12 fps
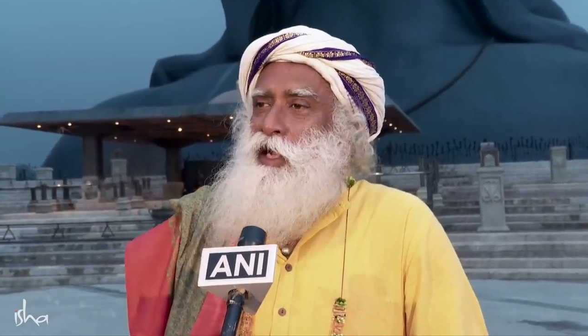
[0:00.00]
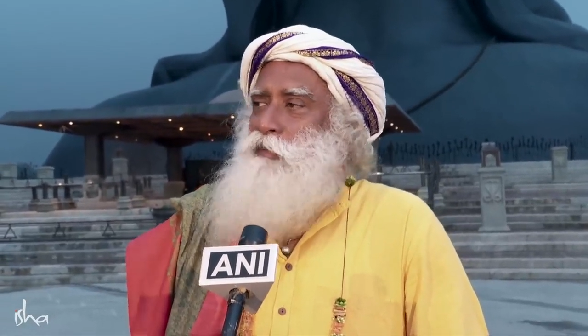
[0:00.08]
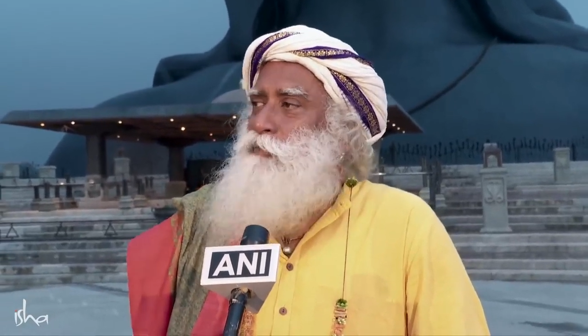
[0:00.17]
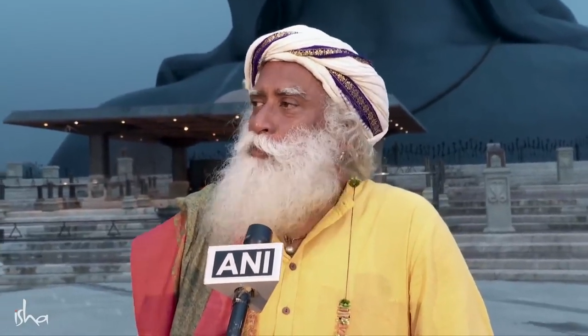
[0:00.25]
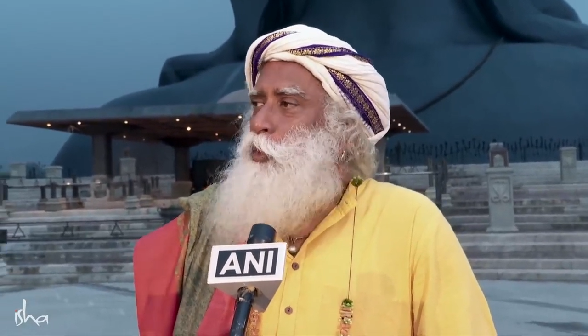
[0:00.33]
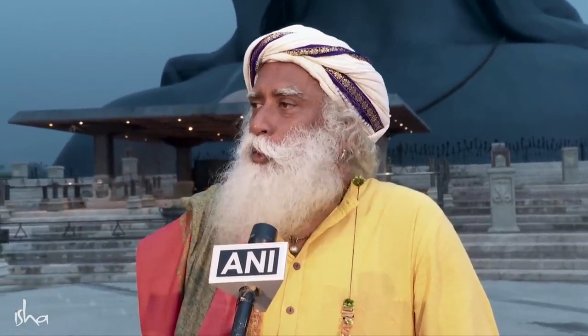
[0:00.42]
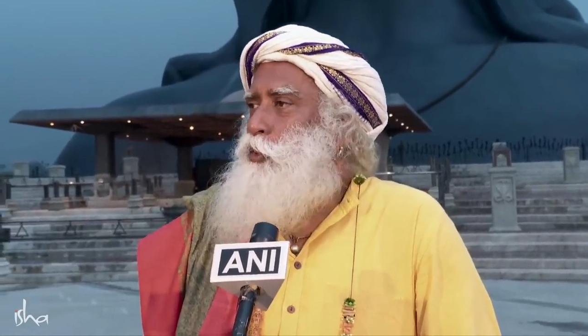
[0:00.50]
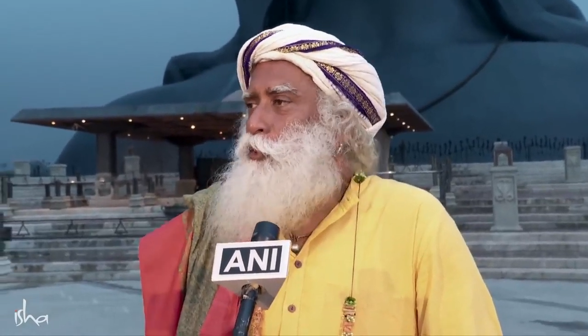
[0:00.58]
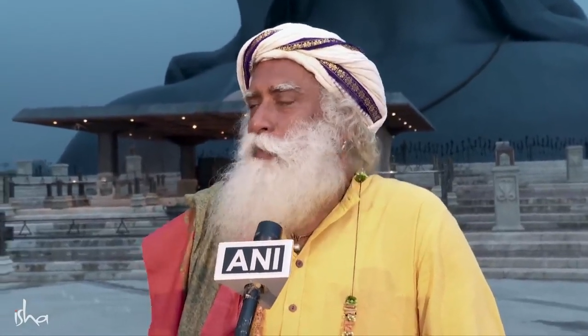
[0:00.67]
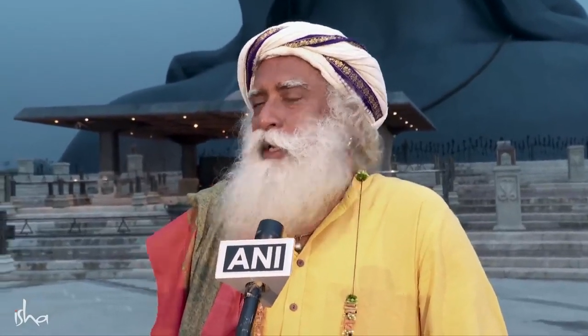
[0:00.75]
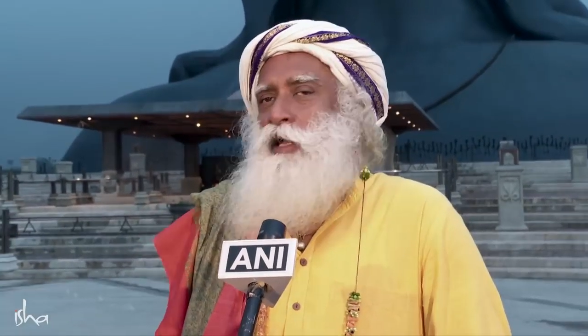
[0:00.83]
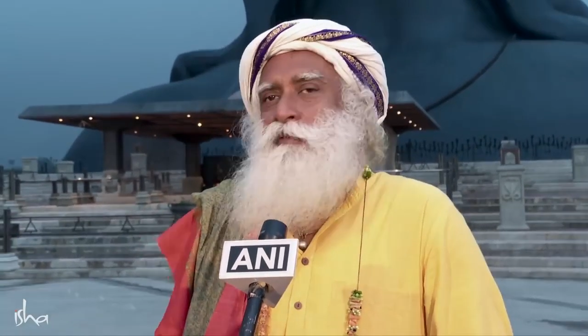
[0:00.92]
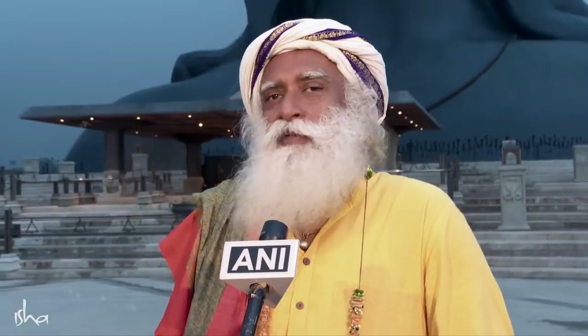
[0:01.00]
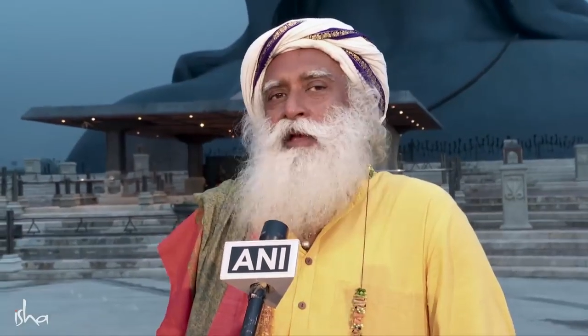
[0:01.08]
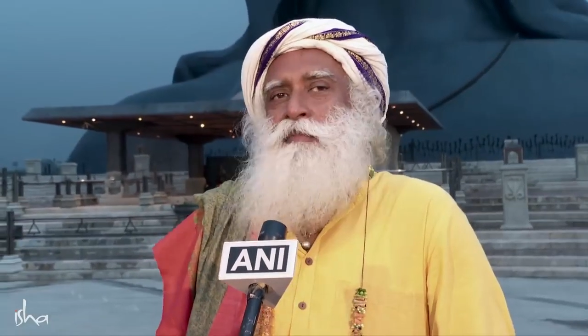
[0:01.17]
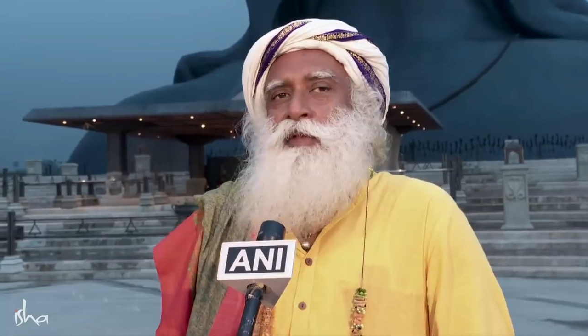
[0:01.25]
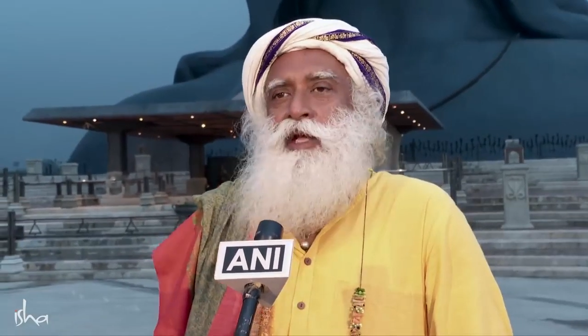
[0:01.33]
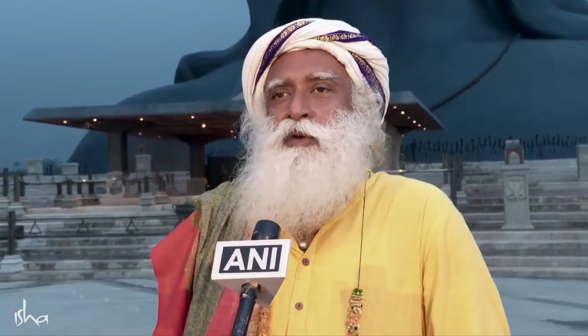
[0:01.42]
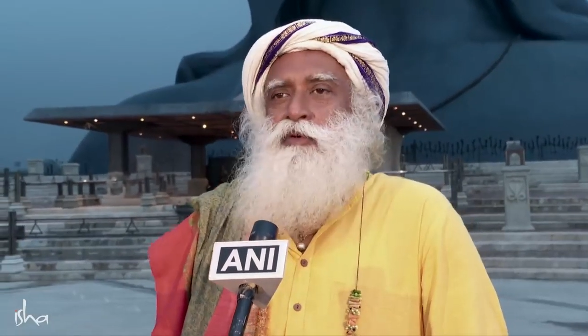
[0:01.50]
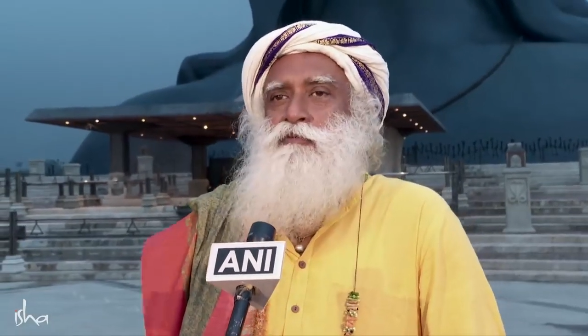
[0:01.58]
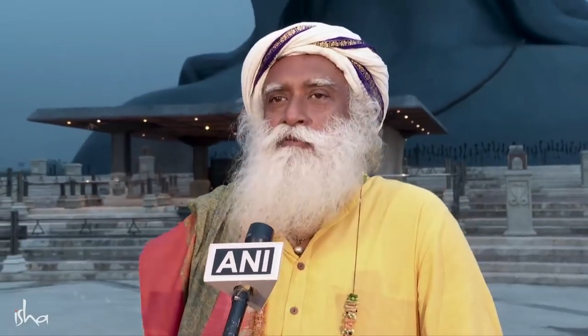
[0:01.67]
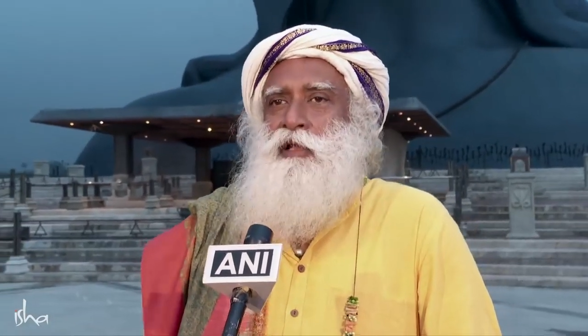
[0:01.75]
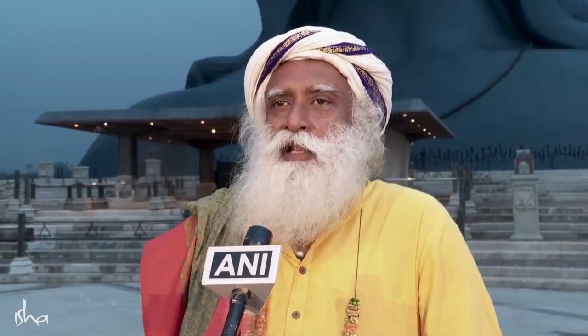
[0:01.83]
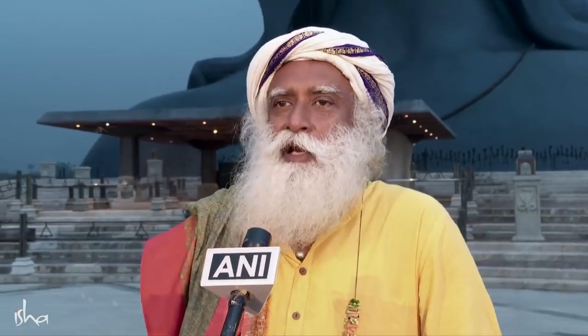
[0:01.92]
I've spoken to many of them, they don't
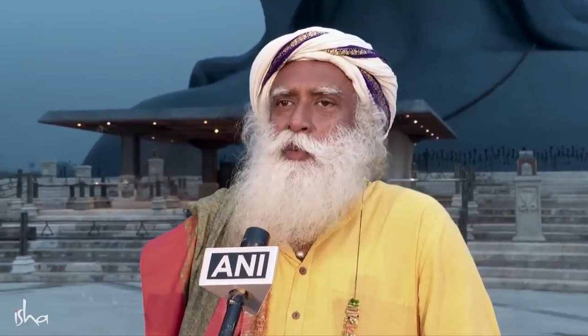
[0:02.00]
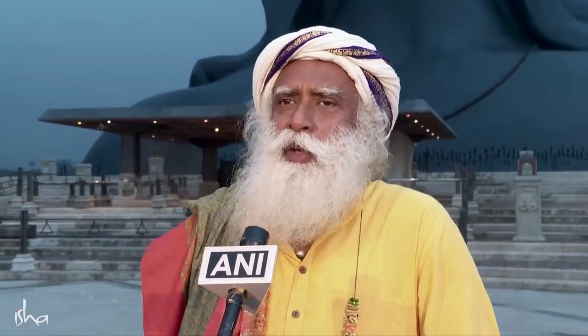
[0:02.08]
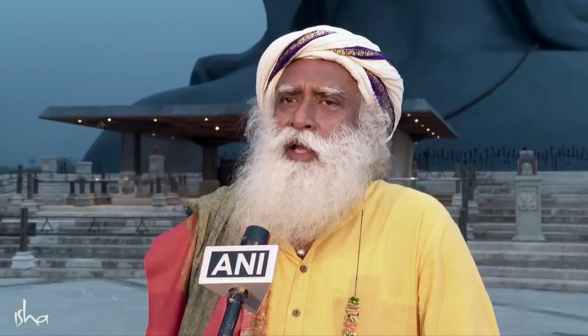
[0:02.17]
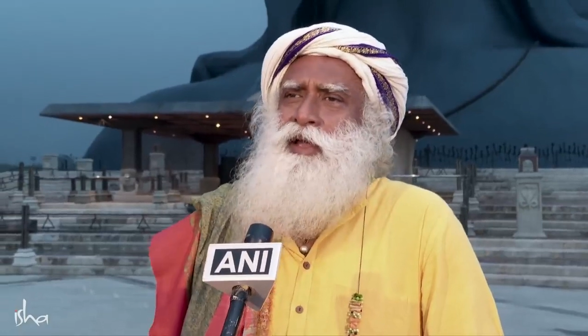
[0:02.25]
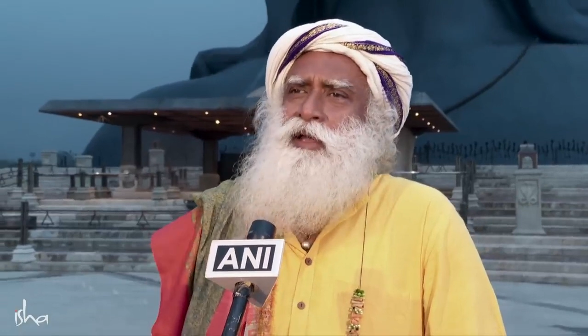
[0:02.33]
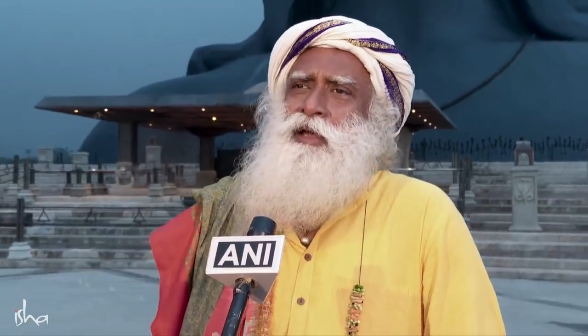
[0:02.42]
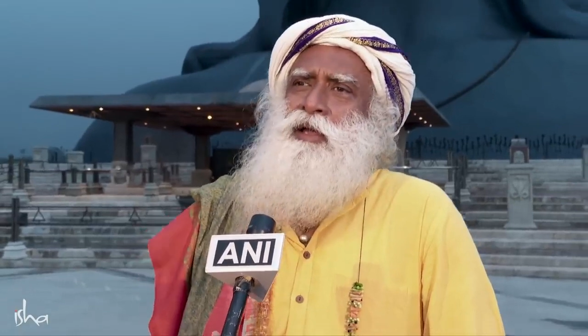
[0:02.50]
feel that way.